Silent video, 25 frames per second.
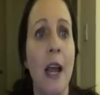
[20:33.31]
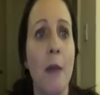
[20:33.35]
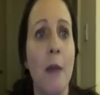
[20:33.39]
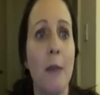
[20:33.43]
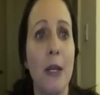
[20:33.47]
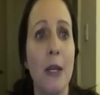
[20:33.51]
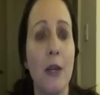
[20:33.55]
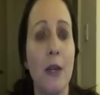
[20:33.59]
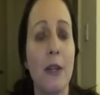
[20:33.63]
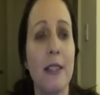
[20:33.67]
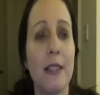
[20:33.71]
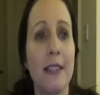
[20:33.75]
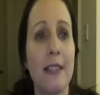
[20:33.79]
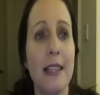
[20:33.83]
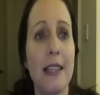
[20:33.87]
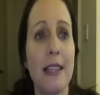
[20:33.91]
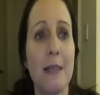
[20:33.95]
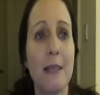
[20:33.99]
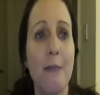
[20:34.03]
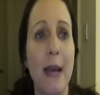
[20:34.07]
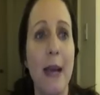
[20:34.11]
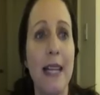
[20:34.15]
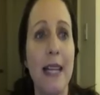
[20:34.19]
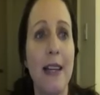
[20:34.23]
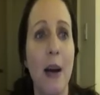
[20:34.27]
But you can see
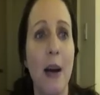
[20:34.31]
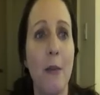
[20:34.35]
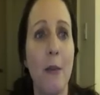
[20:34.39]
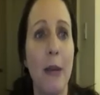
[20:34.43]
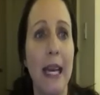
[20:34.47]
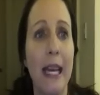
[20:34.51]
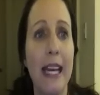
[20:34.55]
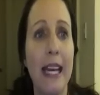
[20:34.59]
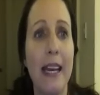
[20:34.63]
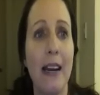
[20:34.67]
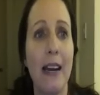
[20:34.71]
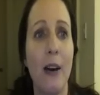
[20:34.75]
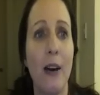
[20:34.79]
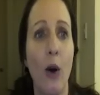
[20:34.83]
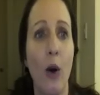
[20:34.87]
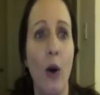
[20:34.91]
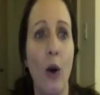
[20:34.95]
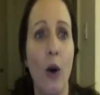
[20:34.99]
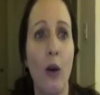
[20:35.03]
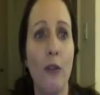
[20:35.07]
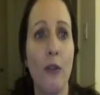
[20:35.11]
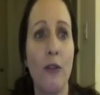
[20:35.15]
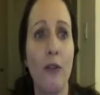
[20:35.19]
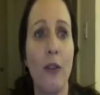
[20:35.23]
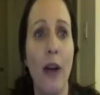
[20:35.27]
it's made up here
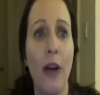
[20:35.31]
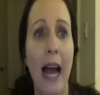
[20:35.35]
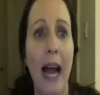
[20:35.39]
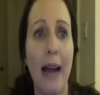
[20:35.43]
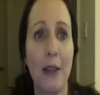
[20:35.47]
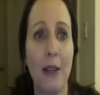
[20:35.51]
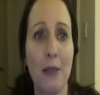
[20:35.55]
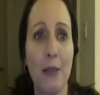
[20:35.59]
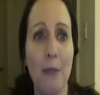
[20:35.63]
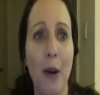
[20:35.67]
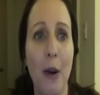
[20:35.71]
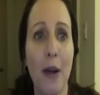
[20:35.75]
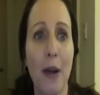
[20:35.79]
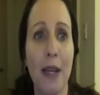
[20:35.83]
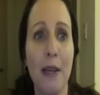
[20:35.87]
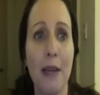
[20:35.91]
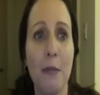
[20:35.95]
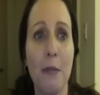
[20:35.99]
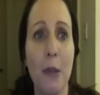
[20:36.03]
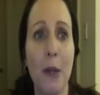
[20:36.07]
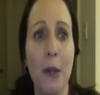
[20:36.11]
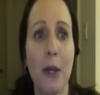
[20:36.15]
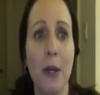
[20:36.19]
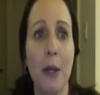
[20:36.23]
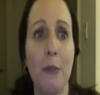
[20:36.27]
of how to market a
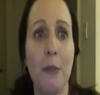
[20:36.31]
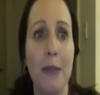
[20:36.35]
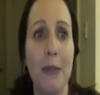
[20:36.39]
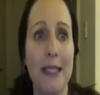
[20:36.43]
book,